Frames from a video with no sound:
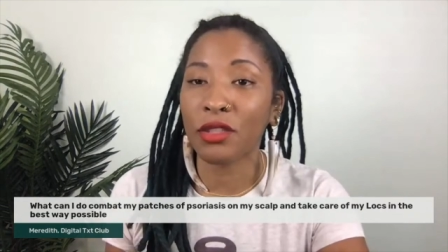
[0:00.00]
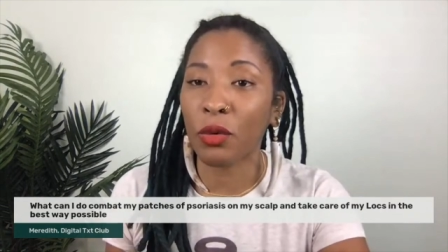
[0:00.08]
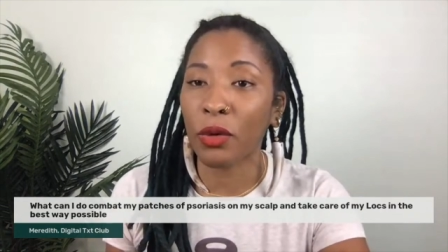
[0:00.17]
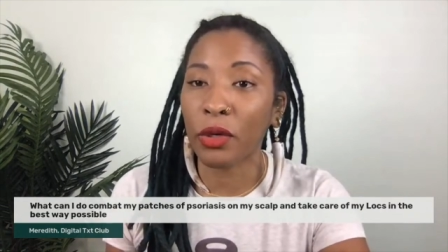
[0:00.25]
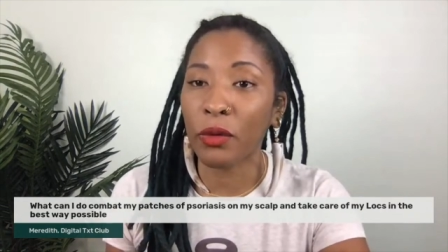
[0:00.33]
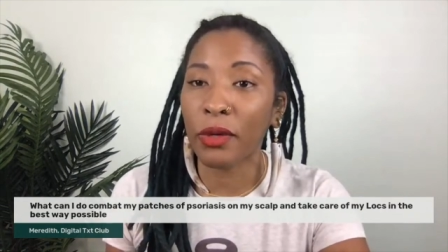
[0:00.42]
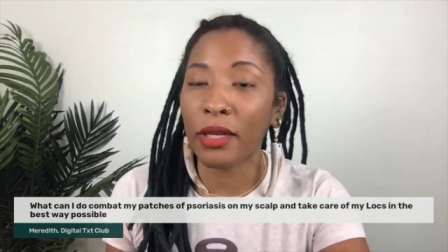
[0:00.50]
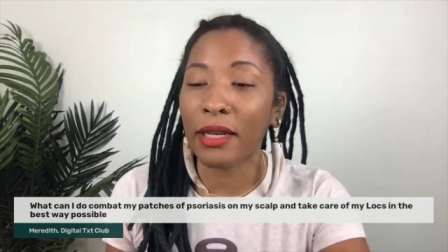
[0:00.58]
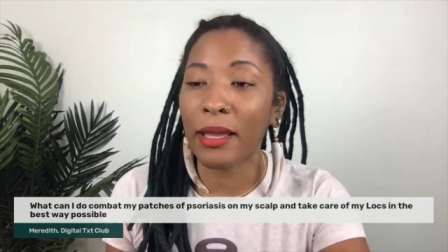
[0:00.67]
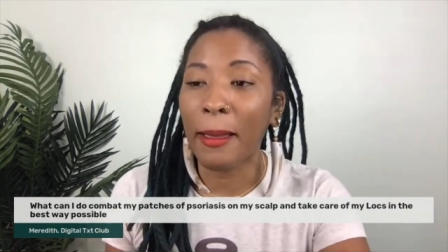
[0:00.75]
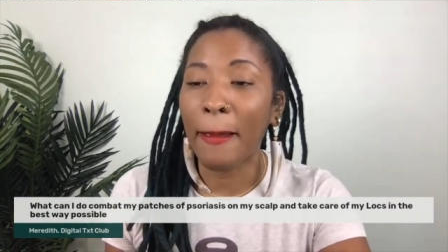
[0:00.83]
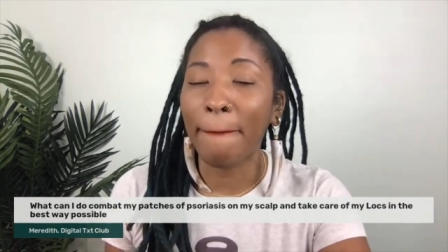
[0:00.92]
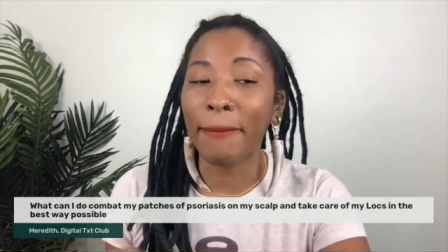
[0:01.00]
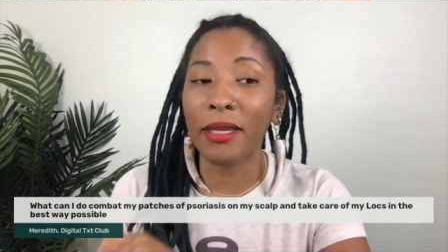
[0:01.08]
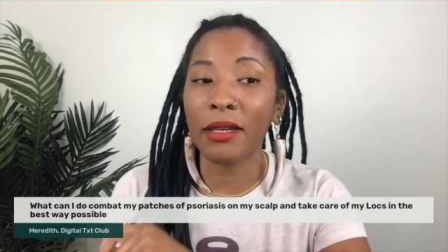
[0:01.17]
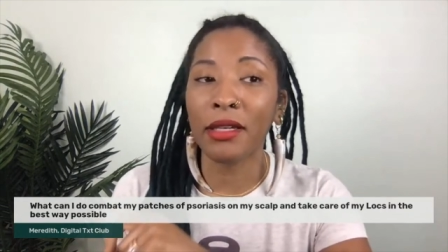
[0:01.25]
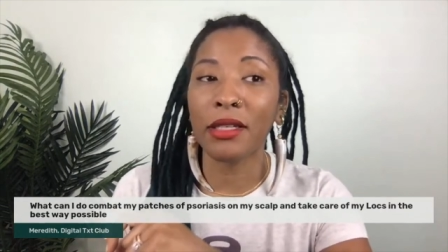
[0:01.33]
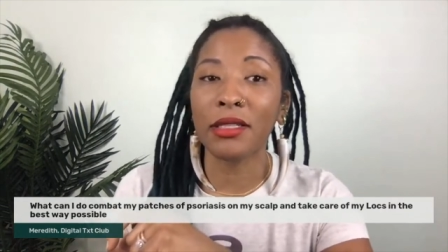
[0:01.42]
is going on
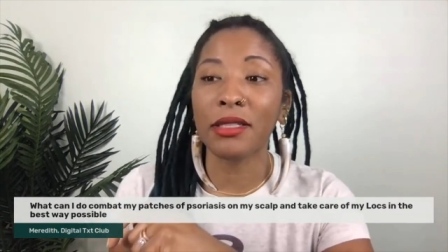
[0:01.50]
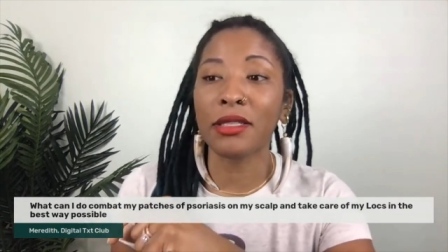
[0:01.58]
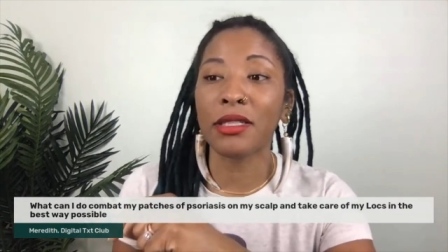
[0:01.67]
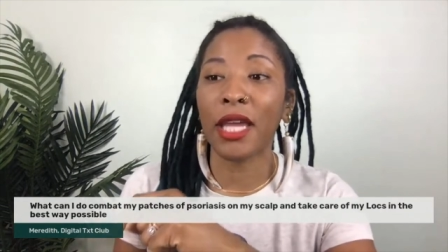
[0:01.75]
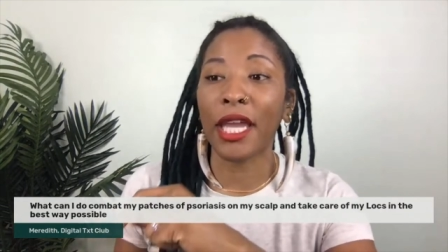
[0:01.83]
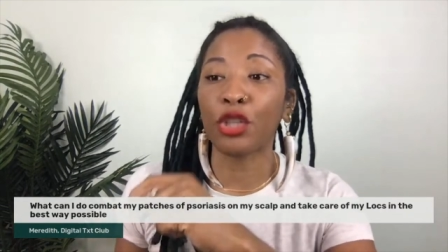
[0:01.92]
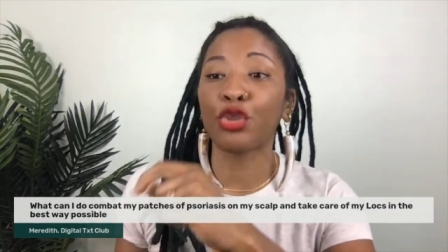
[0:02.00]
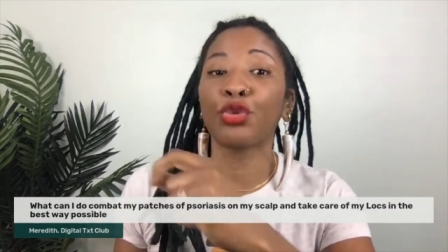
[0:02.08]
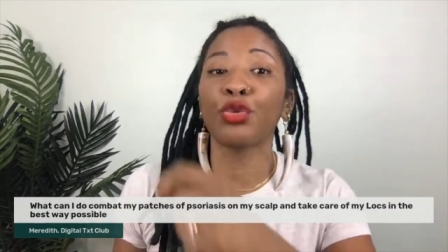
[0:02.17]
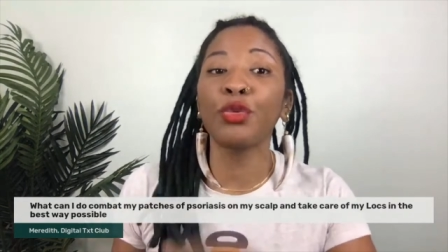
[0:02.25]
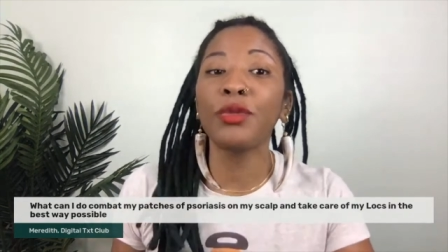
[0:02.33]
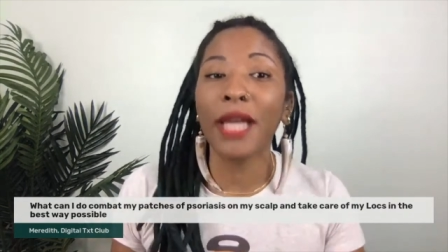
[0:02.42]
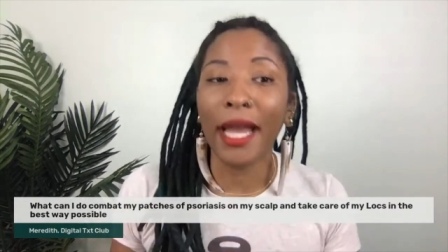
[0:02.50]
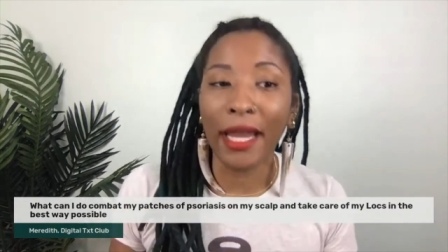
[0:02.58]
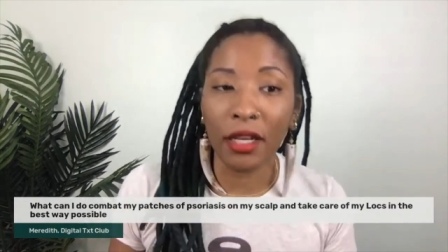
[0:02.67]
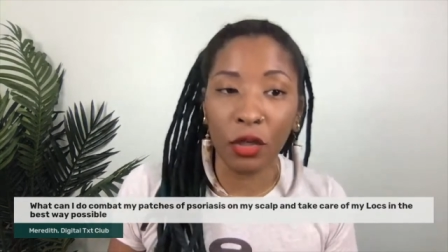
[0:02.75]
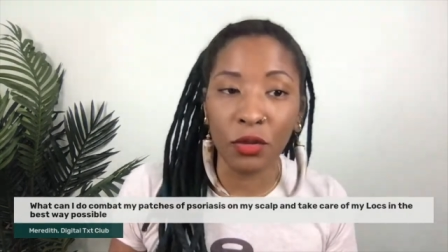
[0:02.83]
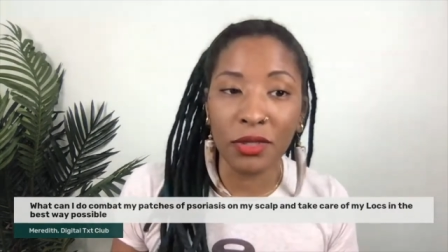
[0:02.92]
because a true
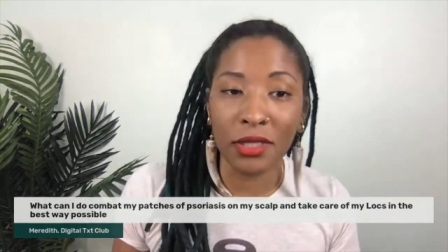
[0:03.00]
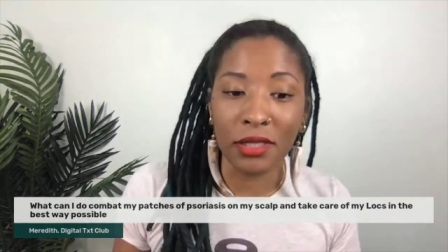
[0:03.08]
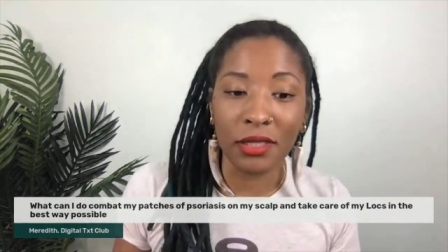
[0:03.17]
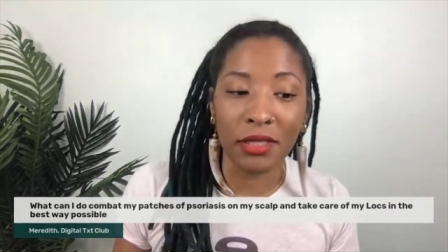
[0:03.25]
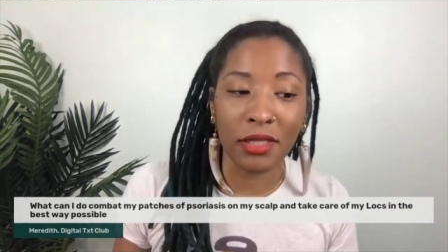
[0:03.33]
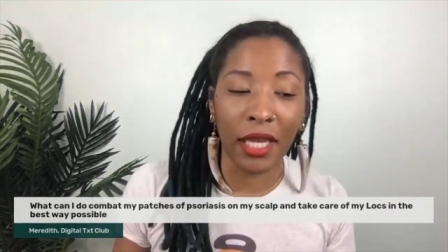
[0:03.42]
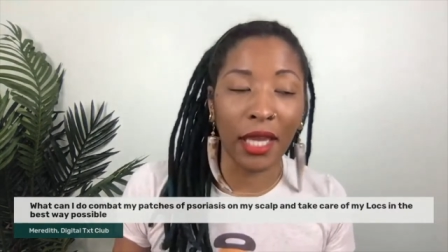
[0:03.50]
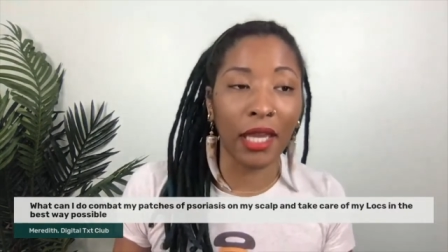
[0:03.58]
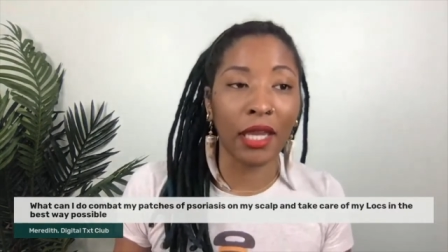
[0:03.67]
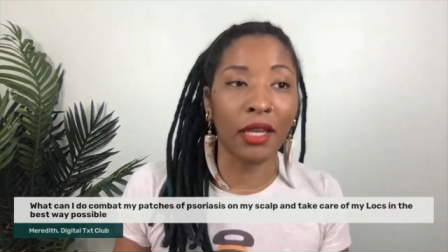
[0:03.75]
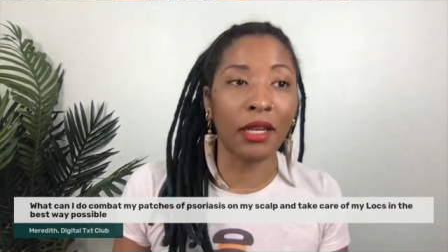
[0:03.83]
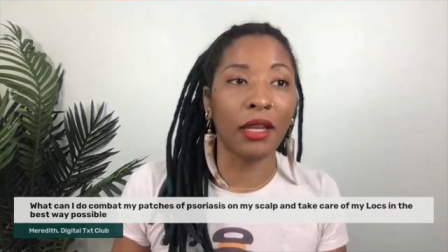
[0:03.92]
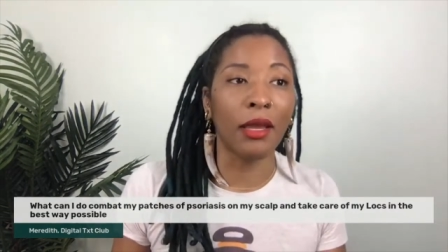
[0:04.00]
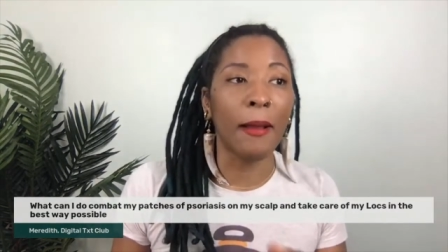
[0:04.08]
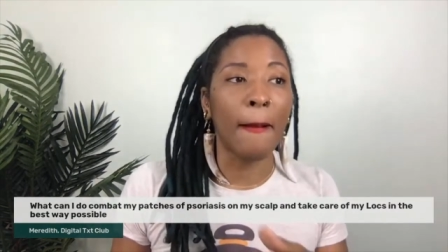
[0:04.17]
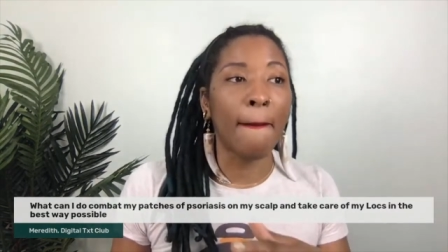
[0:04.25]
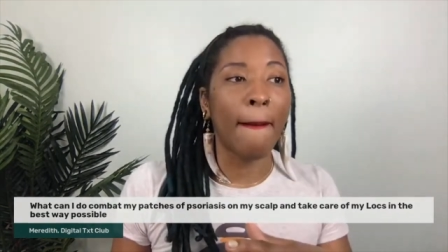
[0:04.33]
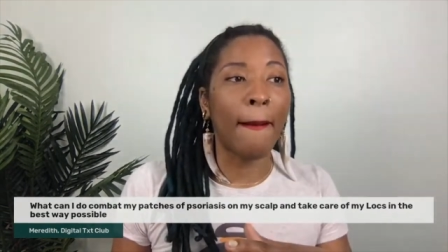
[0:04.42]
diagnosis can
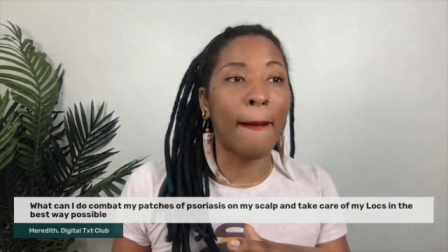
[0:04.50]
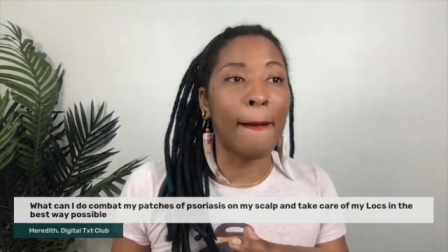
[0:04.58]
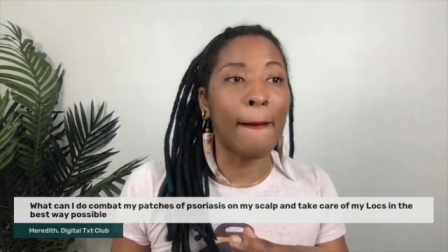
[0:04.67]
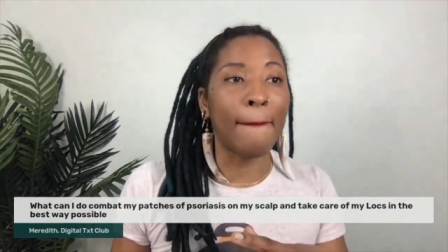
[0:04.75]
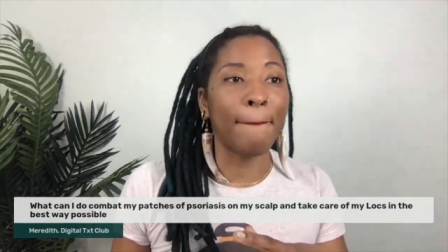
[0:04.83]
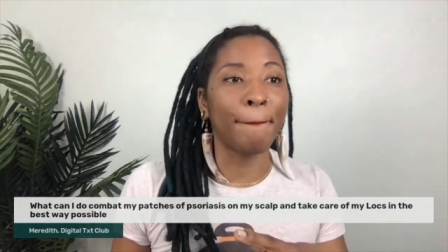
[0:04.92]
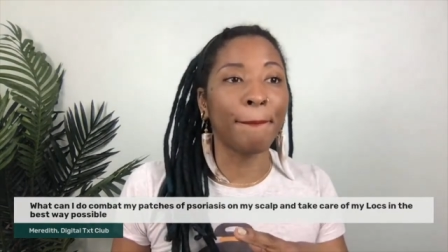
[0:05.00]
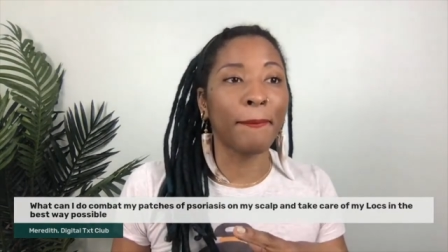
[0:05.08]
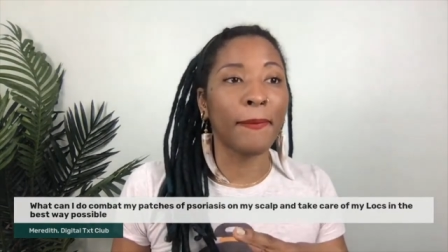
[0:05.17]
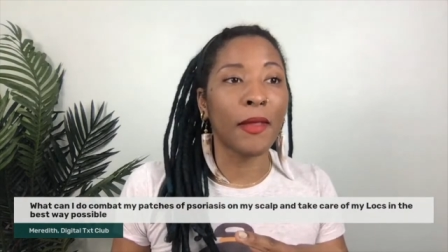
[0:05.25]
um,